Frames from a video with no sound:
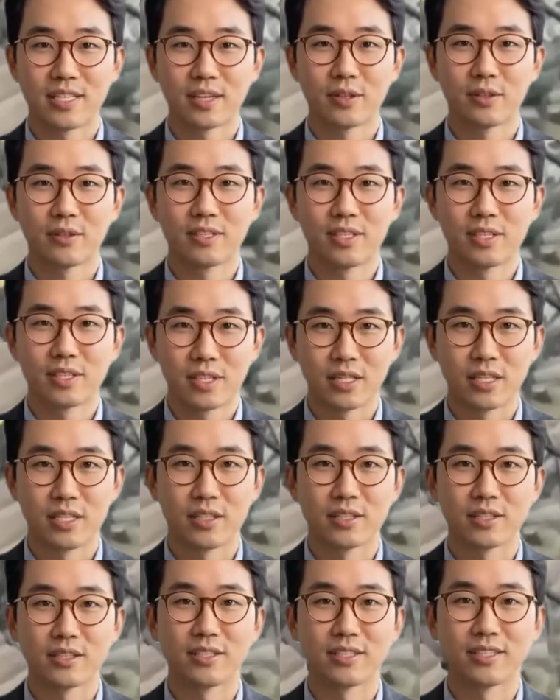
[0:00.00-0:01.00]
successfully
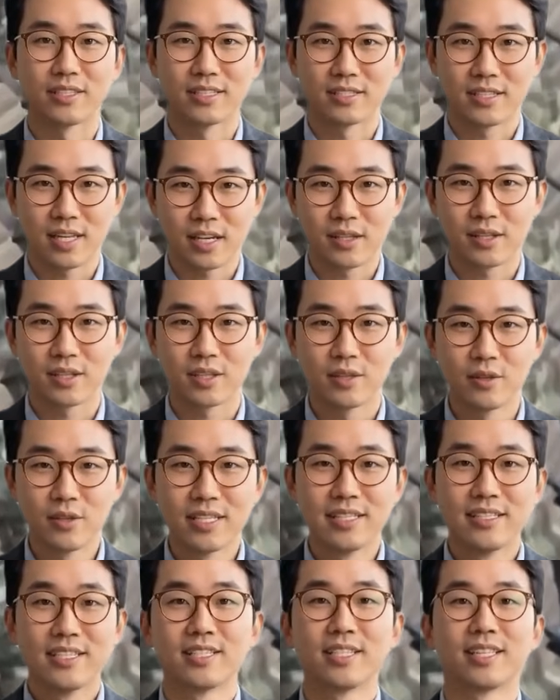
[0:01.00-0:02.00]
ignited an internal
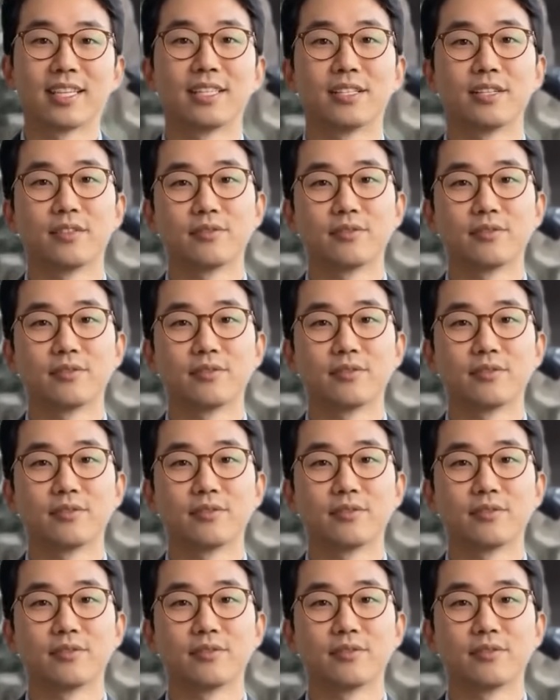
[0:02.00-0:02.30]
fire.